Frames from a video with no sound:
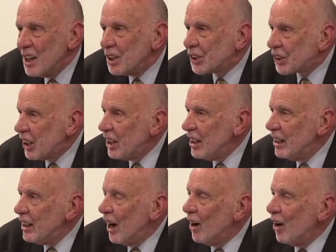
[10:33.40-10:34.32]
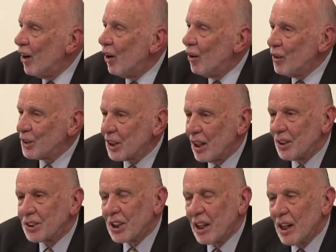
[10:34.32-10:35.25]
C also
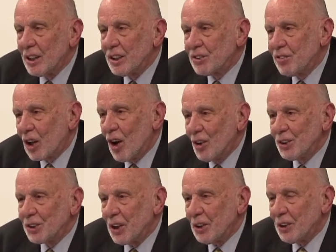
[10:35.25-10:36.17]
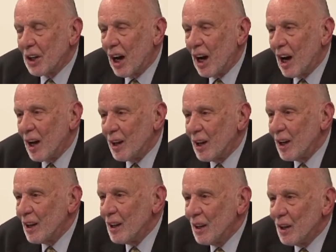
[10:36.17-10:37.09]
stands for Constantine.
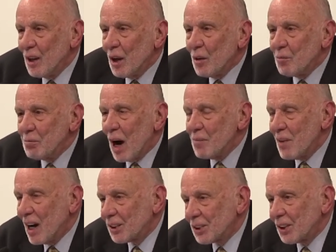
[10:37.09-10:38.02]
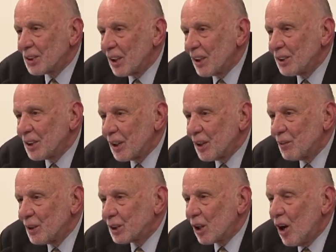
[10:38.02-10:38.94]
My master solicitor
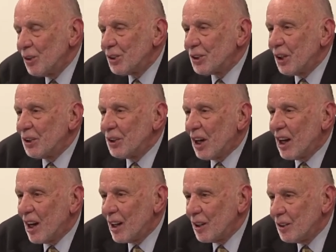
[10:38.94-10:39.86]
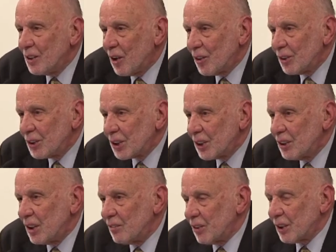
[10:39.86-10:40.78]
was Constantine Don
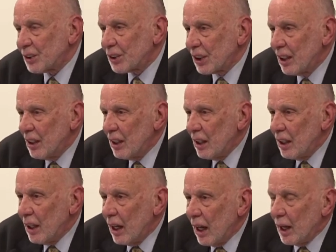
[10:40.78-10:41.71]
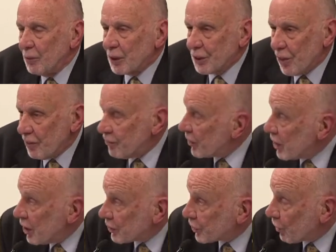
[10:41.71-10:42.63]
Service. He was the
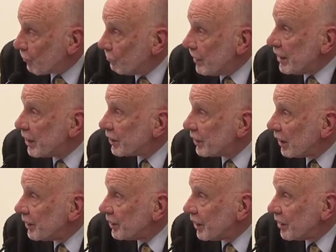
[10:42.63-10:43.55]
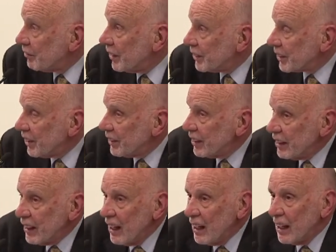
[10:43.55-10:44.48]
first Greek solicitor in
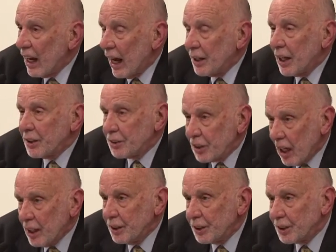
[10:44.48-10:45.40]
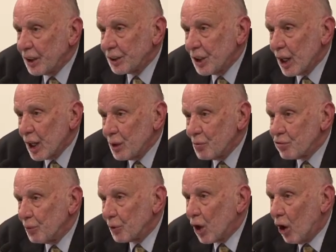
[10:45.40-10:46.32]
Sydney and had changed his name
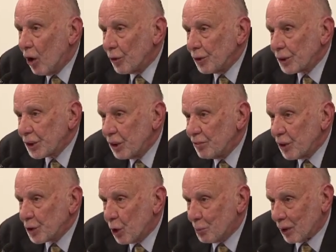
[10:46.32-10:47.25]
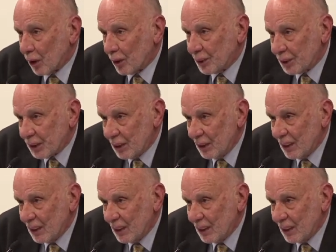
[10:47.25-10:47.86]
from Con Servatopoulos.